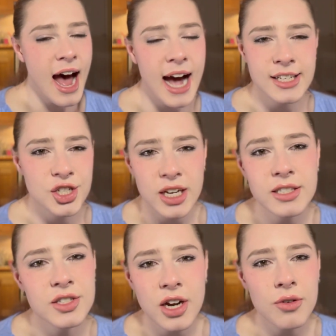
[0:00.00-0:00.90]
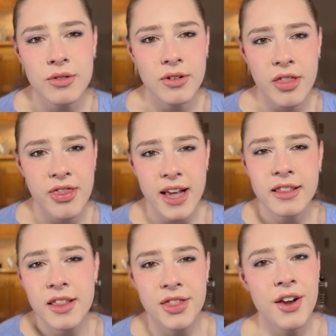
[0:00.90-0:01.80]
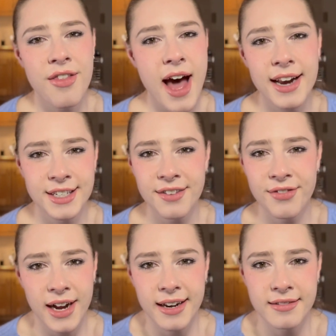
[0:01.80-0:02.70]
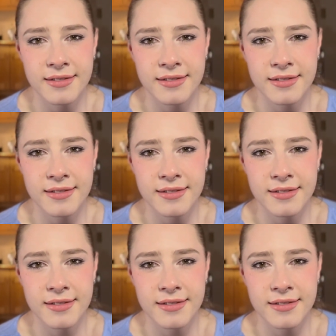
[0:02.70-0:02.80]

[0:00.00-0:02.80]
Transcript: I just don't think that they're that different.